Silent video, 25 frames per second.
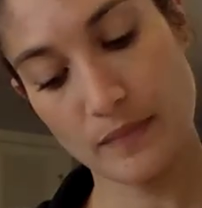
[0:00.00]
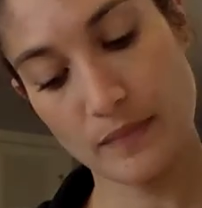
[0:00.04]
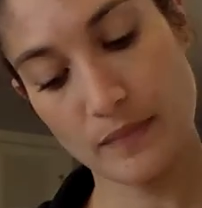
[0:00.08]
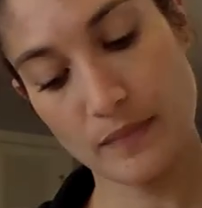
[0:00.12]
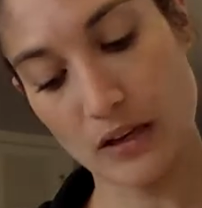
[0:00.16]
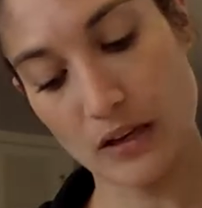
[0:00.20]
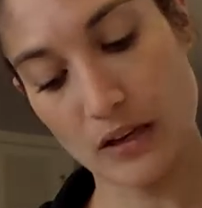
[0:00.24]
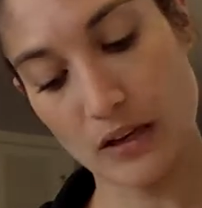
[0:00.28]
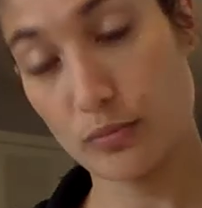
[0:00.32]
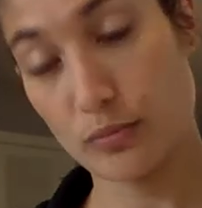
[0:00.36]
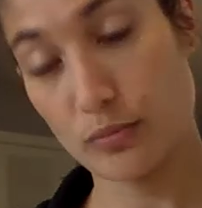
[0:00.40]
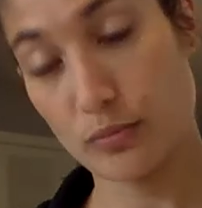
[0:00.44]

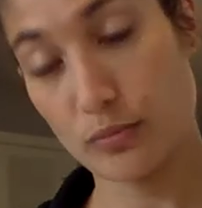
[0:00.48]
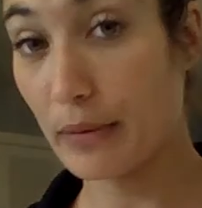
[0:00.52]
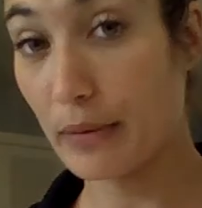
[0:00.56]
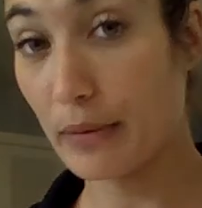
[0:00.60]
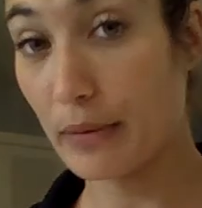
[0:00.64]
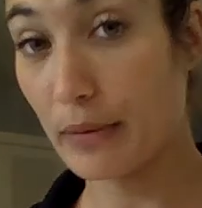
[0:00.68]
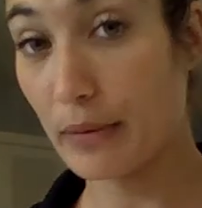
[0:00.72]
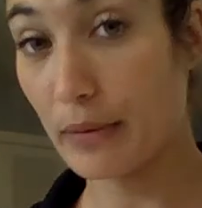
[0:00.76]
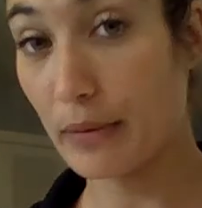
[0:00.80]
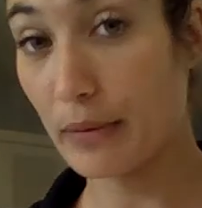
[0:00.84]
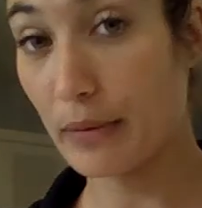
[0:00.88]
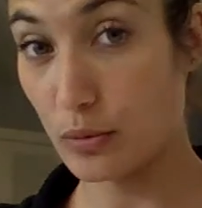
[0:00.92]
Because remember, I
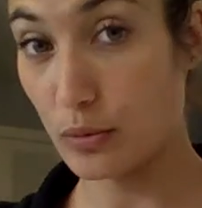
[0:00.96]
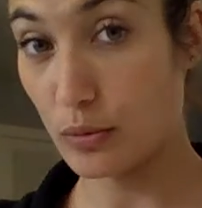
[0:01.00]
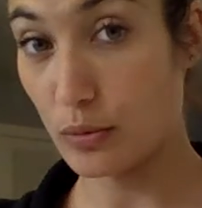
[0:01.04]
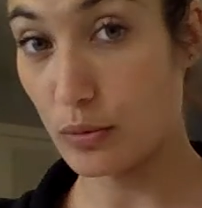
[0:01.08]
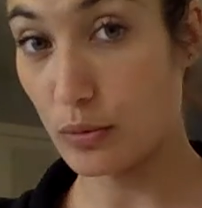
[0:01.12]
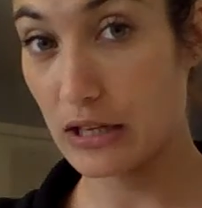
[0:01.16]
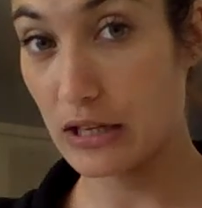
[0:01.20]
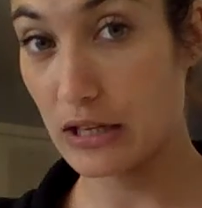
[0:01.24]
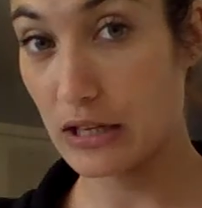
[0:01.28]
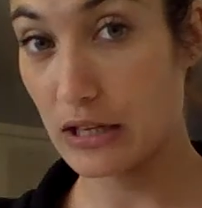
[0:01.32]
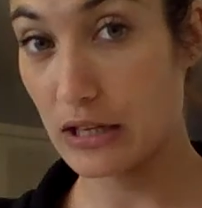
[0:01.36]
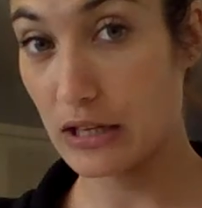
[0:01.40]
bought
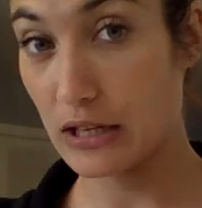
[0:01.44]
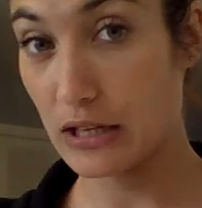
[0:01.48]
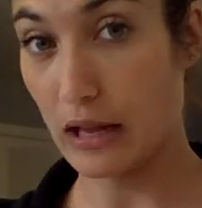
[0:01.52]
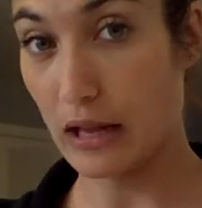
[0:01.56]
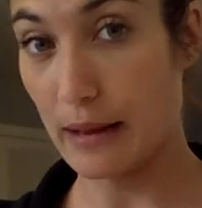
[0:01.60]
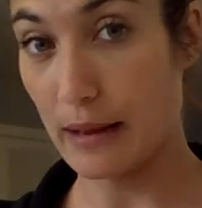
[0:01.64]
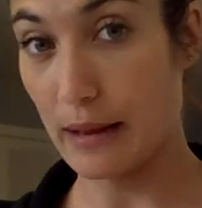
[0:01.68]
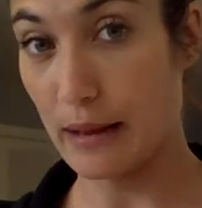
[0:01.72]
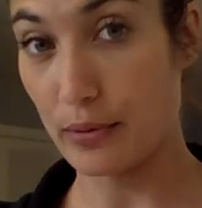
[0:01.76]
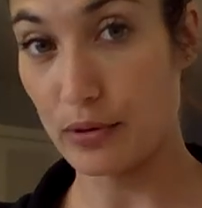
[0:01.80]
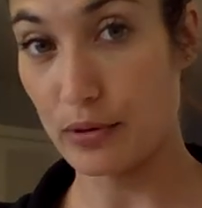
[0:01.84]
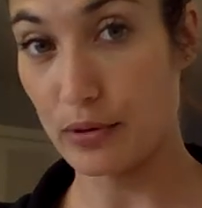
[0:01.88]
28 total
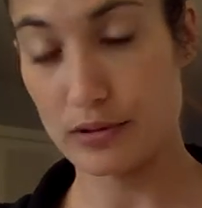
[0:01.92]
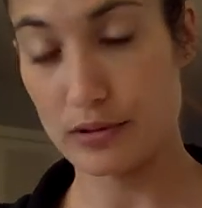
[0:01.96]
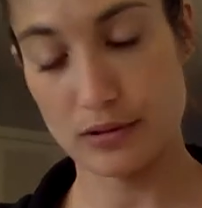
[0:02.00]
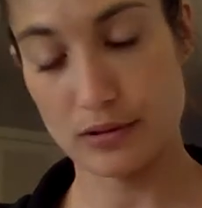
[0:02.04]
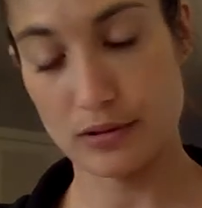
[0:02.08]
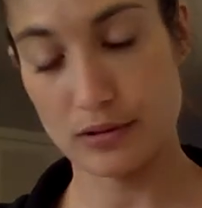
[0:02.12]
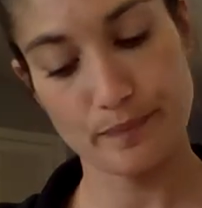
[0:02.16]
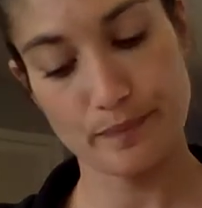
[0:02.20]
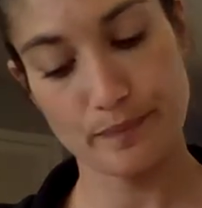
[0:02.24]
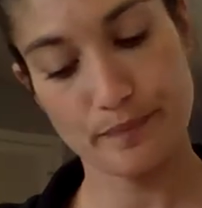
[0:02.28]
apples.